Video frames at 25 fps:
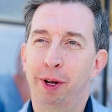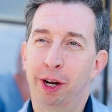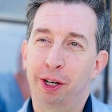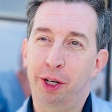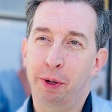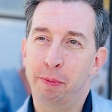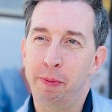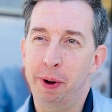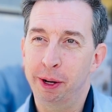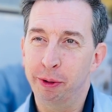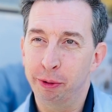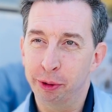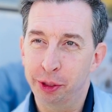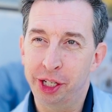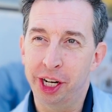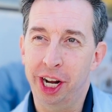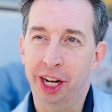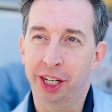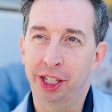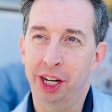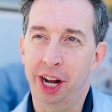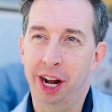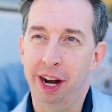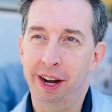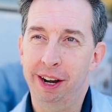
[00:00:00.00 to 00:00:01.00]
Dr. Michael
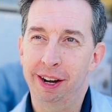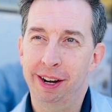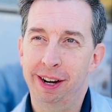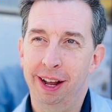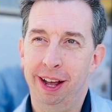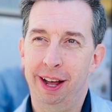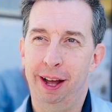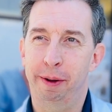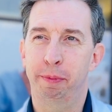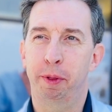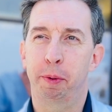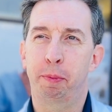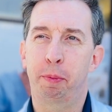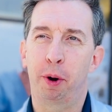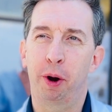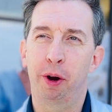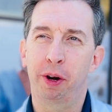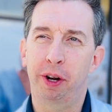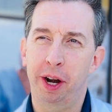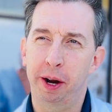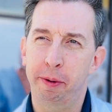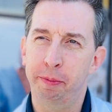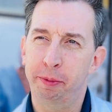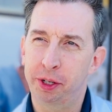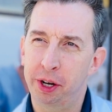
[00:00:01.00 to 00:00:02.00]
Cheshire. I'm the
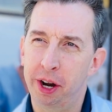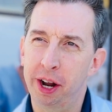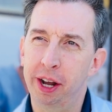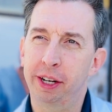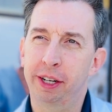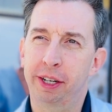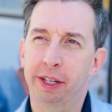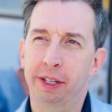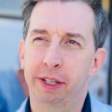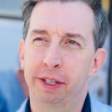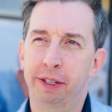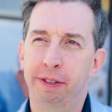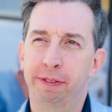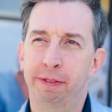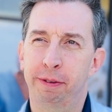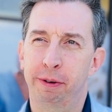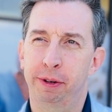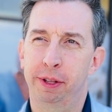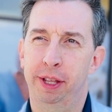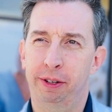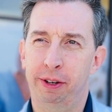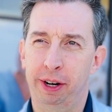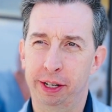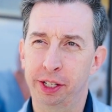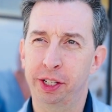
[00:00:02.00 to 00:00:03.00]
program director for
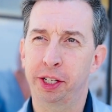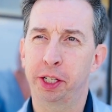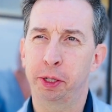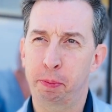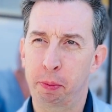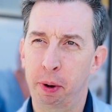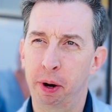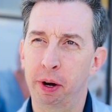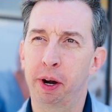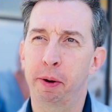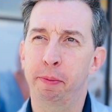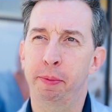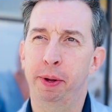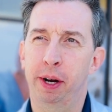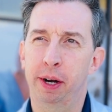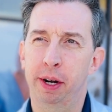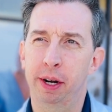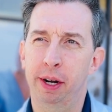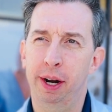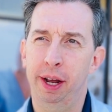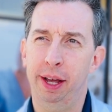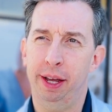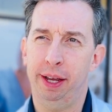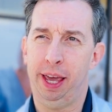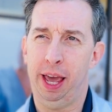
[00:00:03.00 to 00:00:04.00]
the residency program
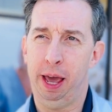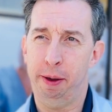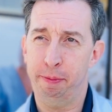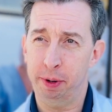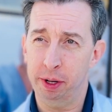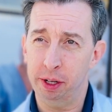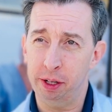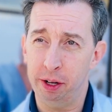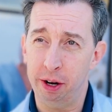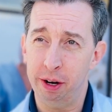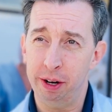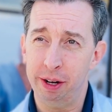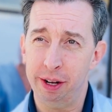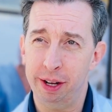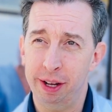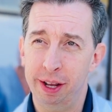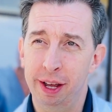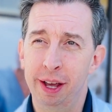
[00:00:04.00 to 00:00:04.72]
here at Camden Clark.